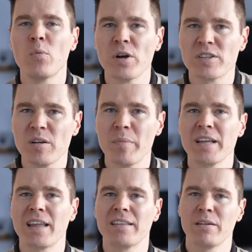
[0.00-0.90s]
with
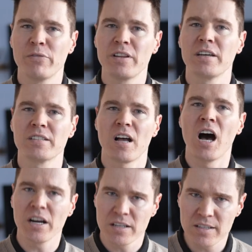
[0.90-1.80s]
somebody that they feel is
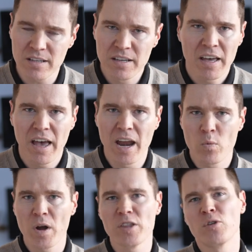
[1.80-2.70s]
honest.
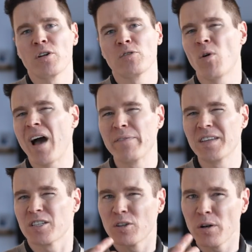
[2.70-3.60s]
And when you don't have
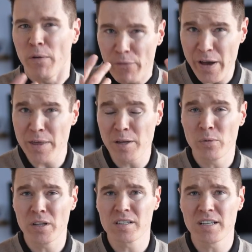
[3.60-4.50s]
this good faith
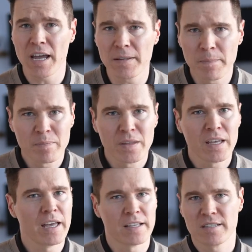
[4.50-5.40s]
in real estate,
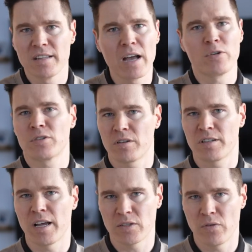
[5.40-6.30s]
it's never
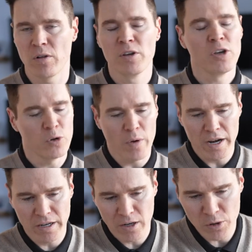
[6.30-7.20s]
successful. You
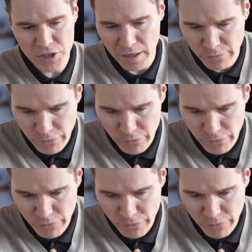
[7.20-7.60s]
rather negotiate at